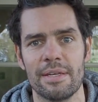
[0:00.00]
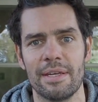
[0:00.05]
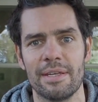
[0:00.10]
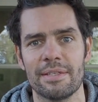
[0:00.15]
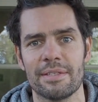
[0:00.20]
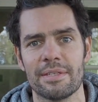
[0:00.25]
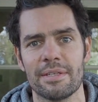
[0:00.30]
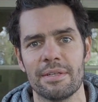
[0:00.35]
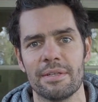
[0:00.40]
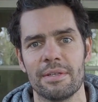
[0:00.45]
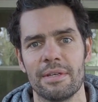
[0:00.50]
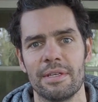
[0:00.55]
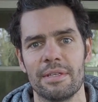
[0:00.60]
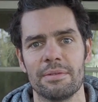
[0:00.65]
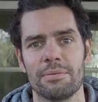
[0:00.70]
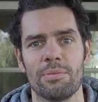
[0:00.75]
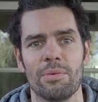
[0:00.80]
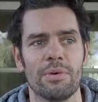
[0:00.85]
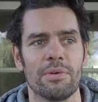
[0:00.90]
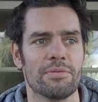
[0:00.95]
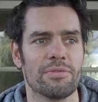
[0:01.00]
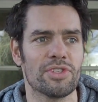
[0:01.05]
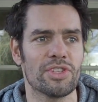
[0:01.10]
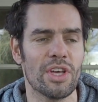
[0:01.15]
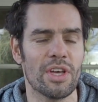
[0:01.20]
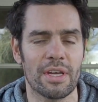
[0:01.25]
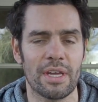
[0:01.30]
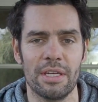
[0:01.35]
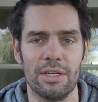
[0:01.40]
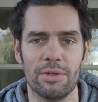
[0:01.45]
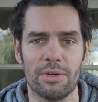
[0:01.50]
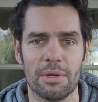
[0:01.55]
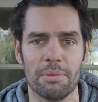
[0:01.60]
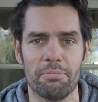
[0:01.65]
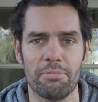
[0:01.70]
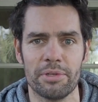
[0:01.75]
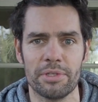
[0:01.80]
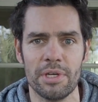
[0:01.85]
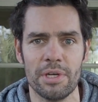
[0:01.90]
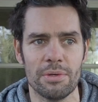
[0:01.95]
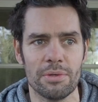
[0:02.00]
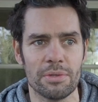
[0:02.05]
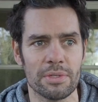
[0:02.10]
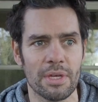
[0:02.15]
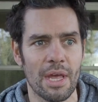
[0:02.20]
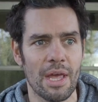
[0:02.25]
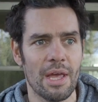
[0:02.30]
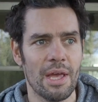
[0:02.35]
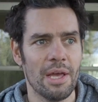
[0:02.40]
in what circuit you can produce.